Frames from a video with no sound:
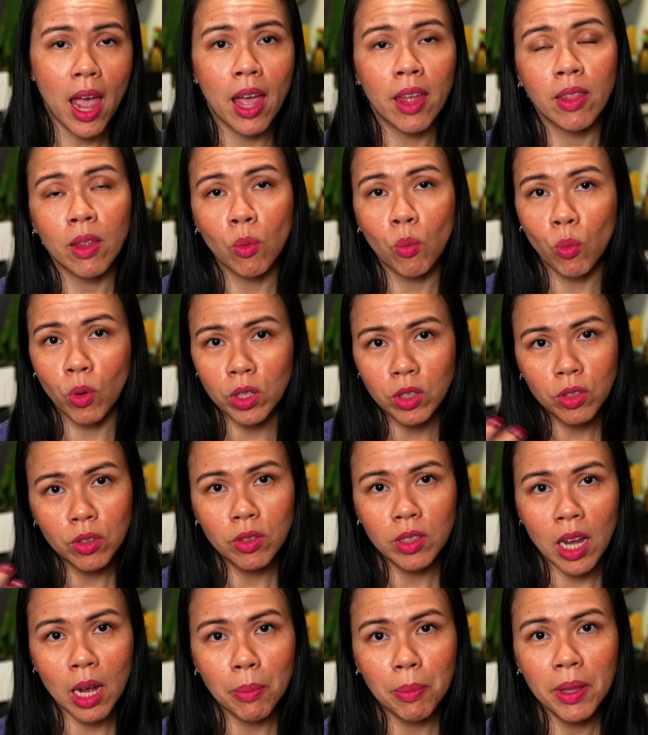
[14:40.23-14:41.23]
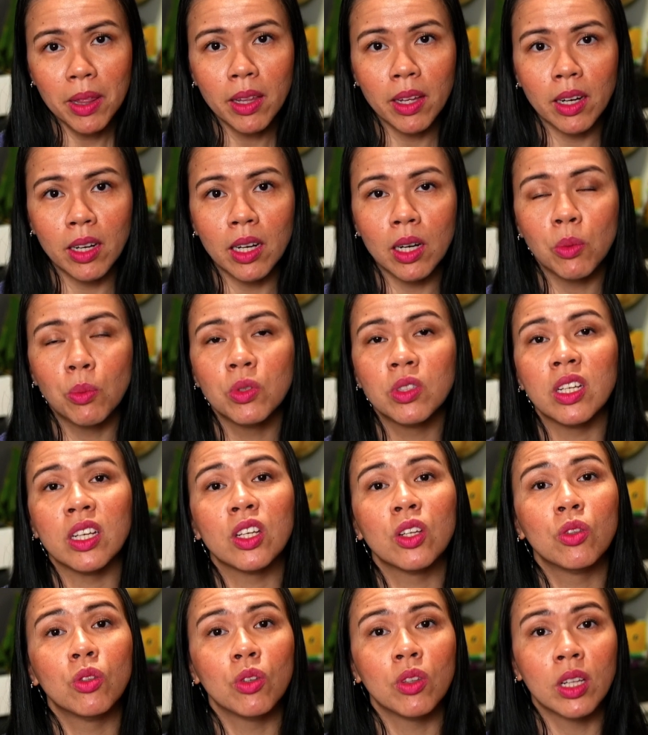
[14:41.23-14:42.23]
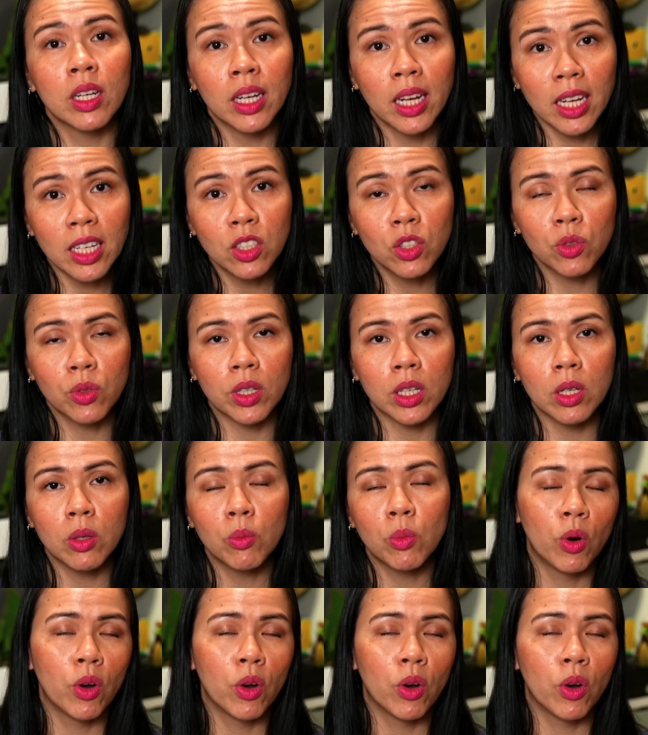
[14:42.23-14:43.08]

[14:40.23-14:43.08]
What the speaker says: And then once you tap in there, it will take you to the next screen